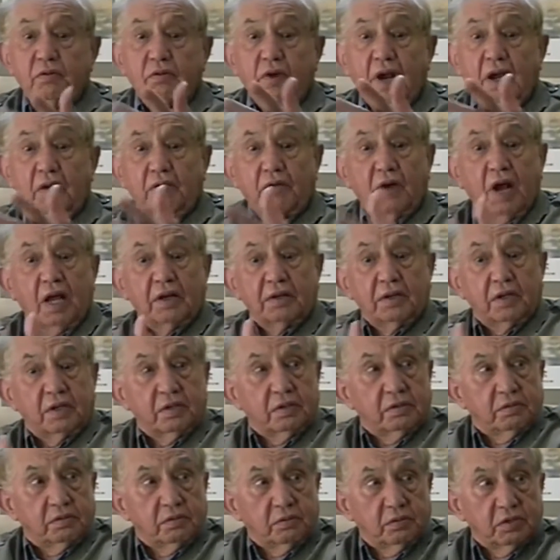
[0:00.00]
The
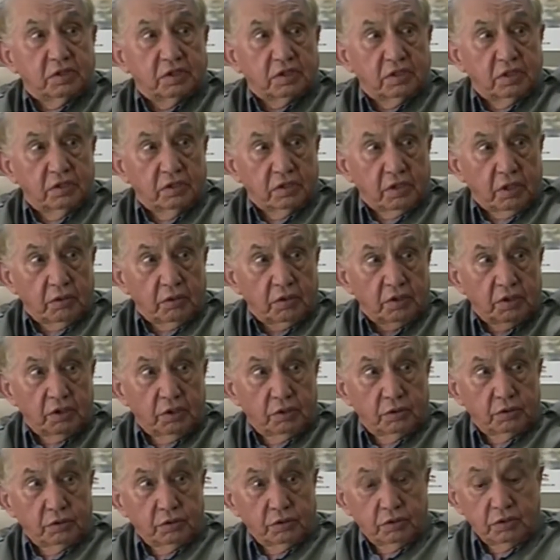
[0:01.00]
rudder was so
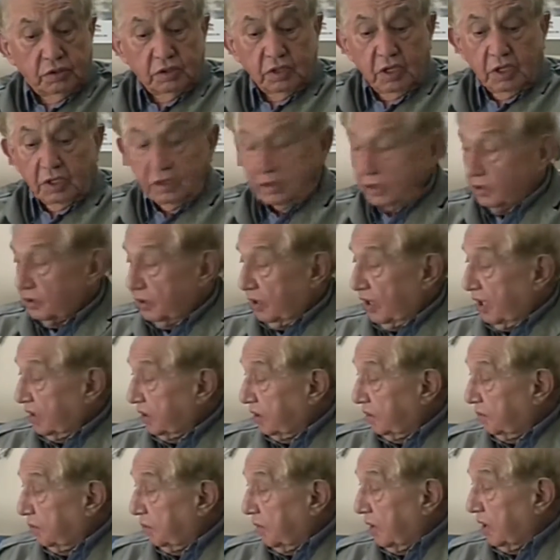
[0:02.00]
huge that you
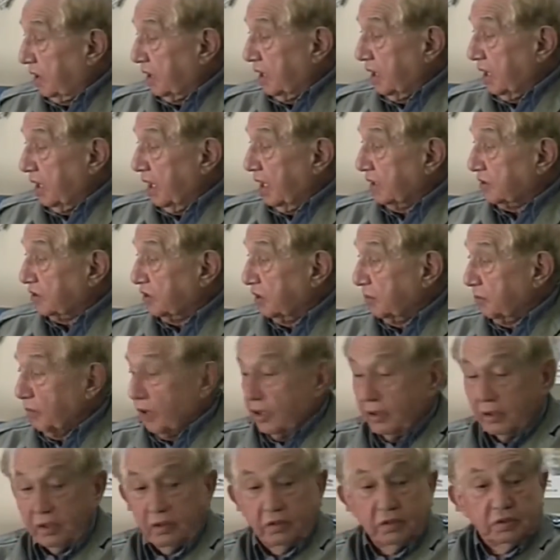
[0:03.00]
had an
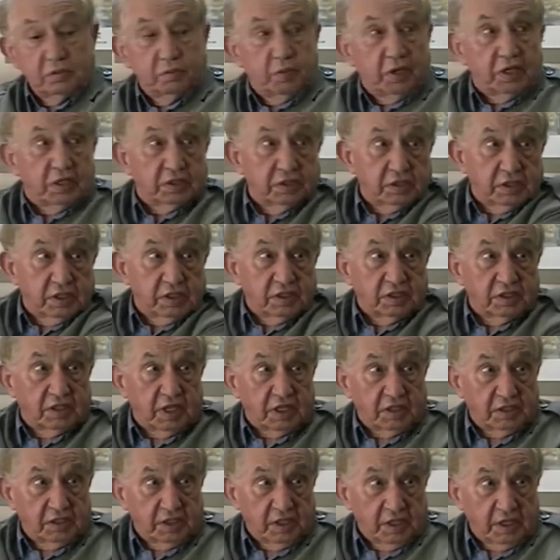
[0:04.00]
electric motor as big as this
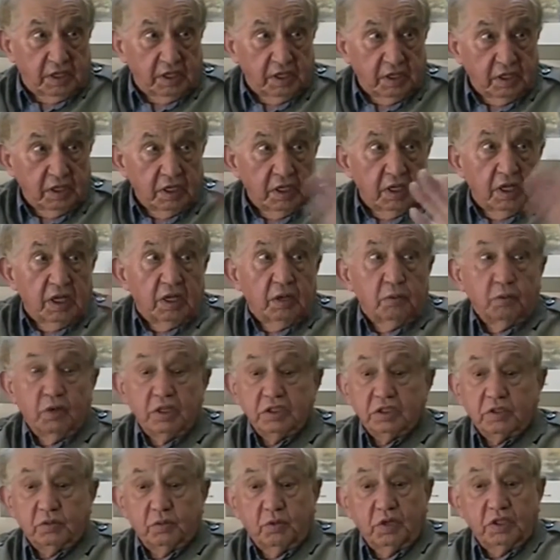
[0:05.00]
settee,
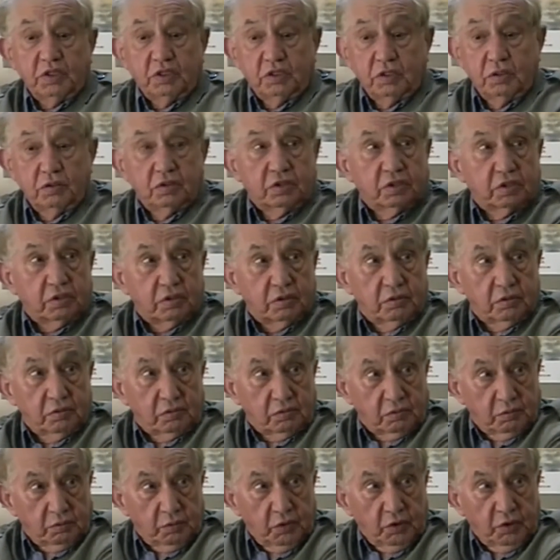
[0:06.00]
which used
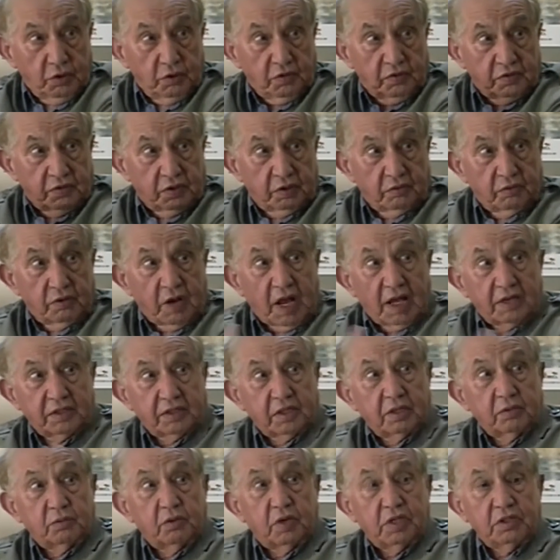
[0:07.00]
to move the
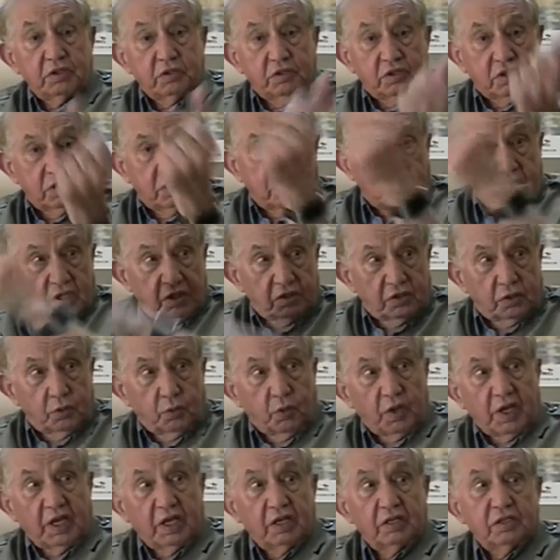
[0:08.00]
rudder. When you
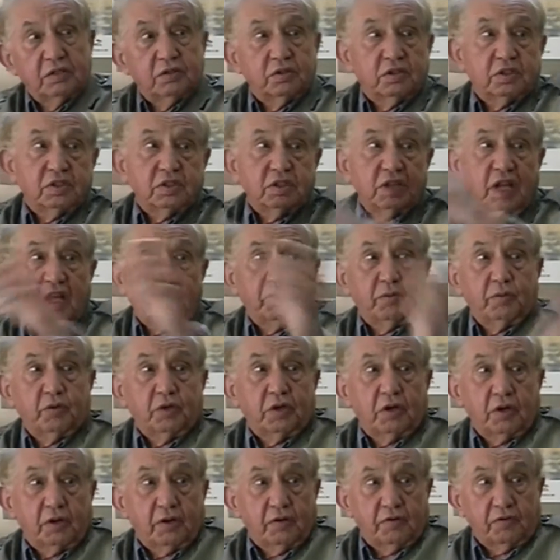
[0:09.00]
turned the wheel, you didn't have
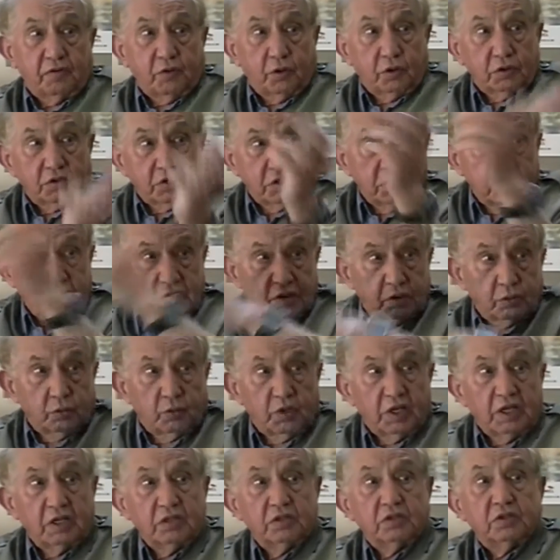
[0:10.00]
to put a lot of force
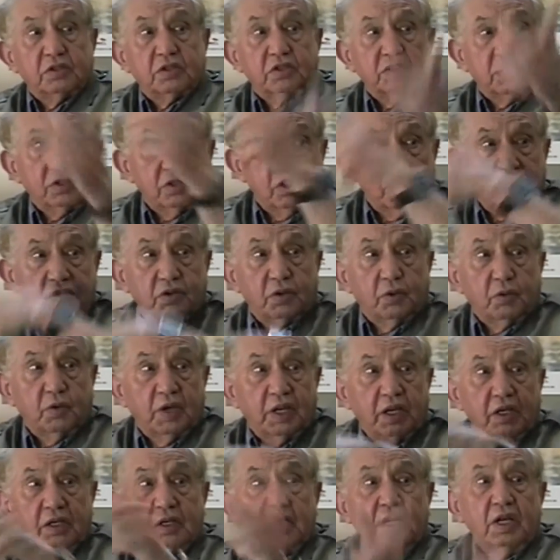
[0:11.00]
into the wheel. You just turned
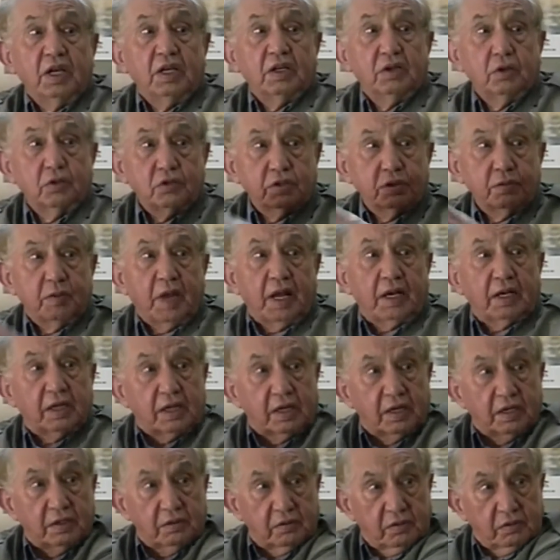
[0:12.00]
the wheel. It
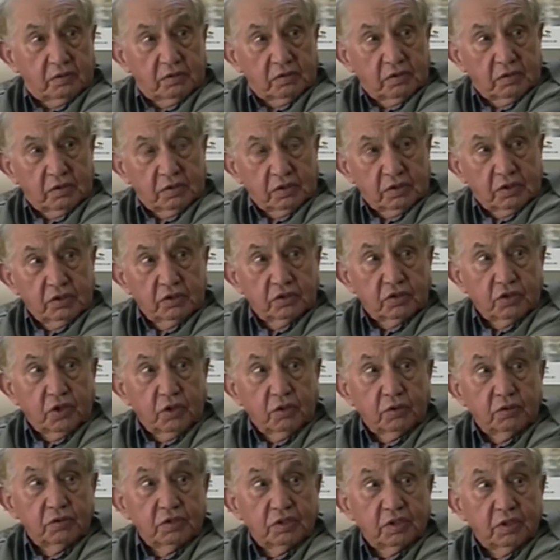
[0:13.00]
automatically
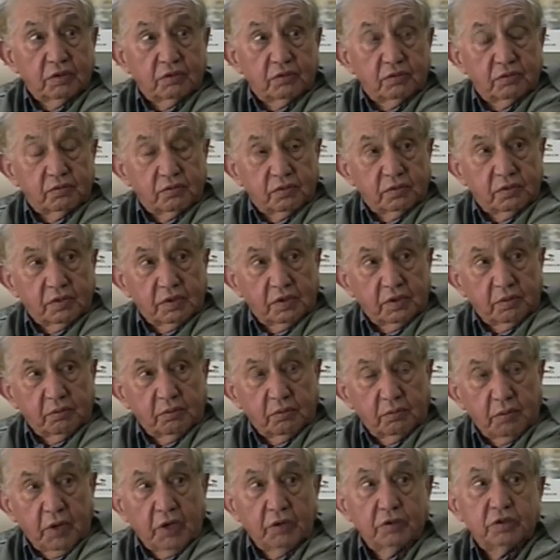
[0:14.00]
controlled
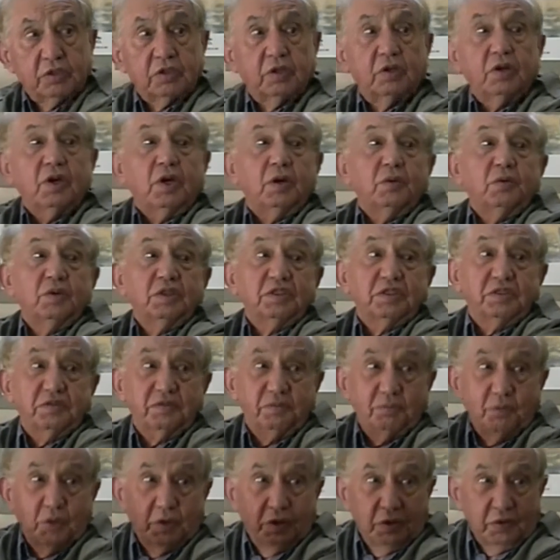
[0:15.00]
the motor,
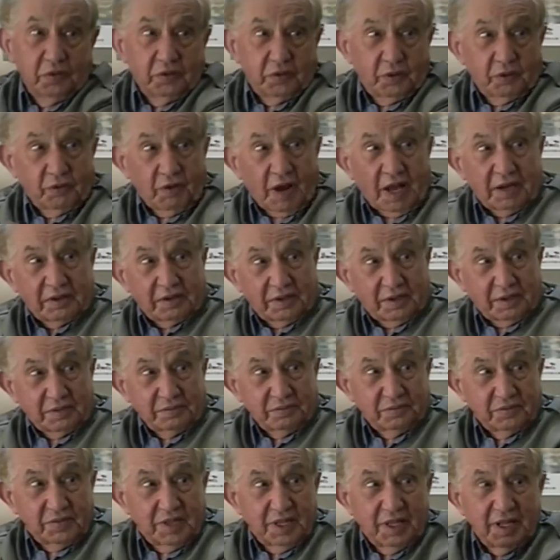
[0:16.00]
which moved the
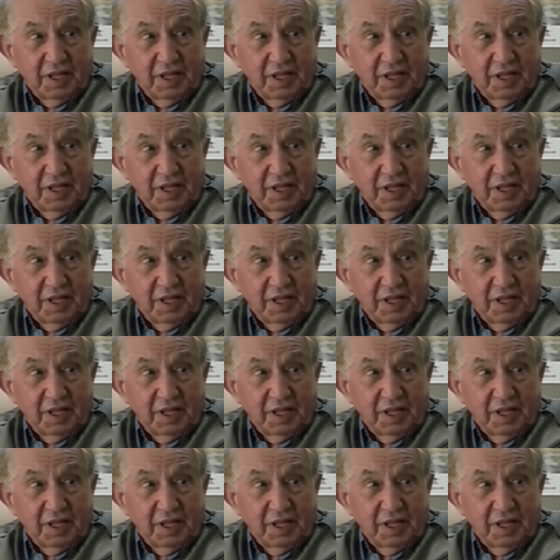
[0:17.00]
rudder.